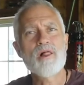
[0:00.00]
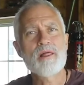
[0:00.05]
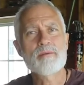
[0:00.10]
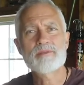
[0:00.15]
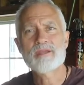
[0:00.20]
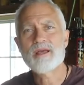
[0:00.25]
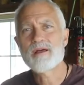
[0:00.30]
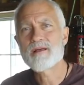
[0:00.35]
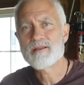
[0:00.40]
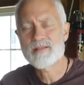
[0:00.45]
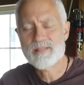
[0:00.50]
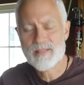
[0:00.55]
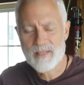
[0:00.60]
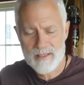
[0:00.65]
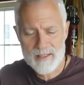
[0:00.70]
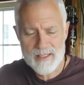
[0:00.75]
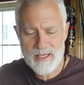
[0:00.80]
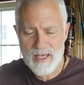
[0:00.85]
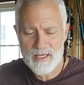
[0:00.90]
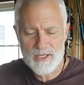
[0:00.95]
all I'm
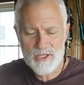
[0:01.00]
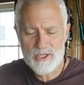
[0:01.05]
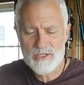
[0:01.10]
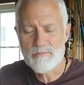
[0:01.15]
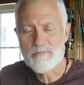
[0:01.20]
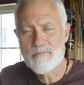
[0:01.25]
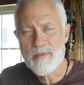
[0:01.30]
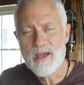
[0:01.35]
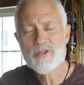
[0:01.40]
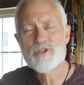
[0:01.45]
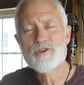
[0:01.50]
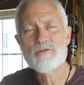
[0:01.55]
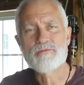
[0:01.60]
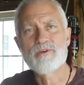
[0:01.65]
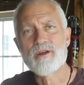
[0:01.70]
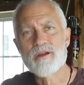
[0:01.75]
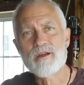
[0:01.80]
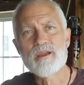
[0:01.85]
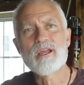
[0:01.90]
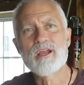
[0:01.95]
saying is just
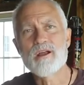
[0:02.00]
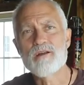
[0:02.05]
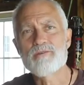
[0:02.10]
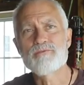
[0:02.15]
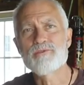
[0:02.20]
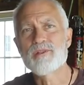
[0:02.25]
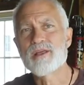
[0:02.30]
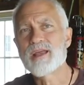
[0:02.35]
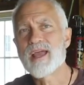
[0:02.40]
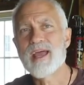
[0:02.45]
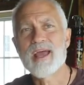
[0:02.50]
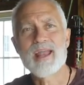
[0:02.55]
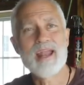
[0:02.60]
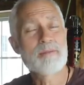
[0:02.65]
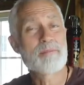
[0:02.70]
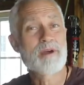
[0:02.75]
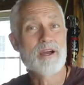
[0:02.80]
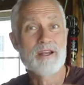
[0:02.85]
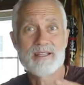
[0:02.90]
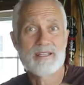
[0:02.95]
measure very carefully,
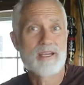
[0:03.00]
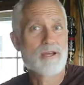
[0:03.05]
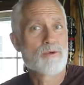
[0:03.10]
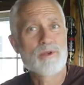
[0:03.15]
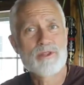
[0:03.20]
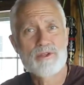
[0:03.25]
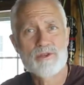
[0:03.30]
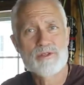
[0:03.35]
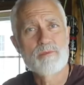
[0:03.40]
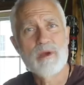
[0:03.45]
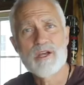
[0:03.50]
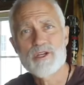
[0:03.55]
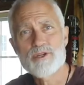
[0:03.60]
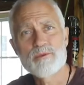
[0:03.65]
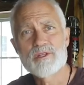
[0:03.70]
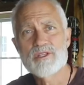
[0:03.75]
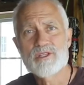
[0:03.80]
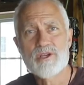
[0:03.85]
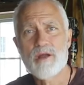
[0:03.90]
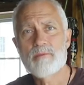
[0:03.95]
and I'm not going to tell you what those
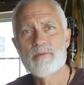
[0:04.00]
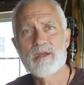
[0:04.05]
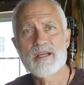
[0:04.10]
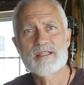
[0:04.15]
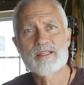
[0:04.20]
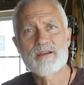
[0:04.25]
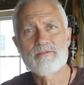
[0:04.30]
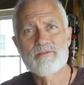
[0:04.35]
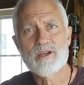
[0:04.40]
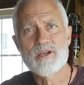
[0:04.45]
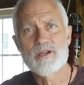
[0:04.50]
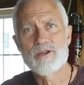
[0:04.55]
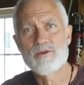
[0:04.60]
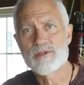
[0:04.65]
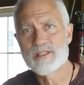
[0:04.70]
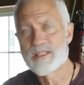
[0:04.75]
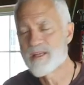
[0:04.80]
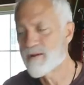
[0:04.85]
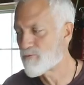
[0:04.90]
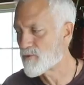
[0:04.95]
measurements are because every
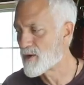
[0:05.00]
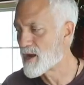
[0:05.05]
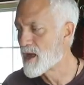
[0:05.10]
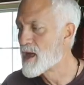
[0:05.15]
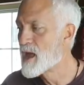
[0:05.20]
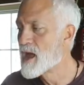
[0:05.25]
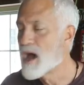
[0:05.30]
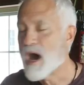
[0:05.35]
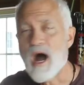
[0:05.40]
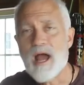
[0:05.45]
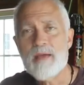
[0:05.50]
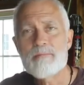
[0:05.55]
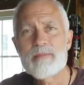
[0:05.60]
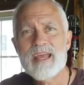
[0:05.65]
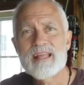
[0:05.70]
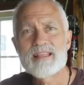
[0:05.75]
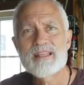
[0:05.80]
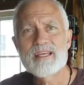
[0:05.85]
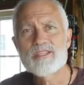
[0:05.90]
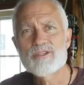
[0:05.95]
canoe is different. I
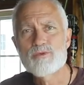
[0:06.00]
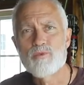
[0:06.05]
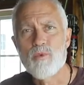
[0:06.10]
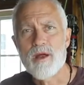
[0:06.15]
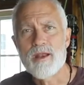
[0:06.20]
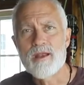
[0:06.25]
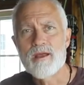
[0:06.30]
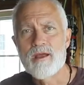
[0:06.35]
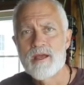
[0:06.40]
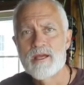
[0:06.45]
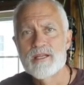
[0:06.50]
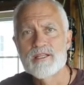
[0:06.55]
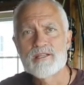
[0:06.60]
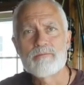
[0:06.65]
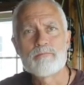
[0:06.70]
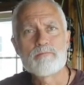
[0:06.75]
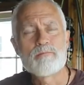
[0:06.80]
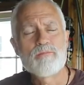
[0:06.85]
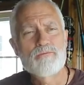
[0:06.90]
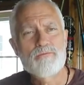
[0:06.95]
made this one
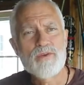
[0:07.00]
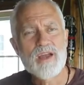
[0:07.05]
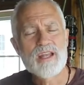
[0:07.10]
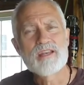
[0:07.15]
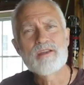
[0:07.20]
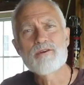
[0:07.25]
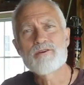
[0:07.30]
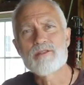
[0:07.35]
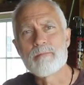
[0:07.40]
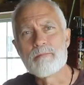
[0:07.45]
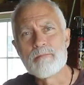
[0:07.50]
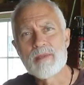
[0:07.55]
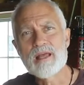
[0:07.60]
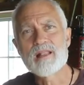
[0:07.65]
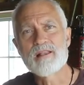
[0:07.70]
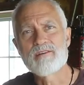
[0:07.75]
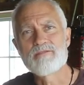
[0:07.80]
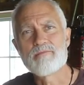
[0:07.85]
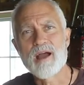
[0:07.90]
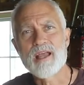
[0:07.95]
to fit near the
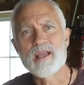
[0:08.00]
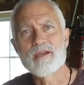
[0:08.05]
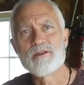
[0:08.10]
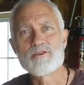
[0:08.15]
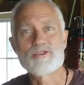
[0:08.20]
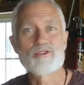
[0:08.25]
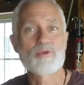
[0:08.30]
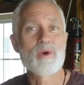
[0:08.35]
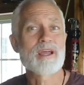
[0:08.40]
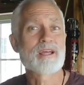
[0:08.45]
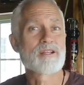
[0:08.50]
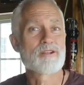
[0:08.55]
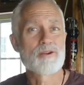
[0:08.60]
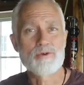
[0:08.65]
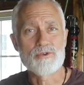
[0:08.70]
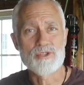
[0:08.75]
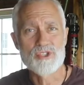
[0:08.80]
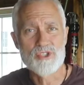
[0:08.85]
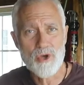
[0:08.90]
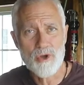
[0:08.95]
middle of my canoe so I
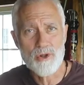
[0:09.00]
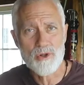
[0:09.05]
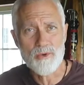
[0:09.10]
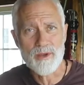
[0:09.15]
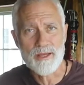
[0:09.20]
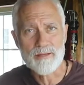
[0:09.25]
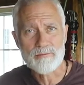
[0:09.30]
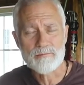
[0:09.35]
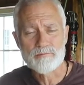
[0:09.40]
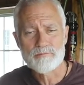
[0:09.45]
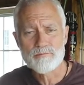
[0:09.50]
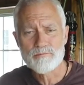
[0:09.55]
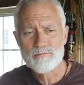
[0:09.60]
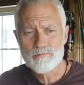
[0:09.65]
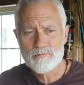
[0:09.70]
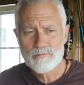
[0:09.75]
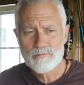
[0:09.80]
can go soloing.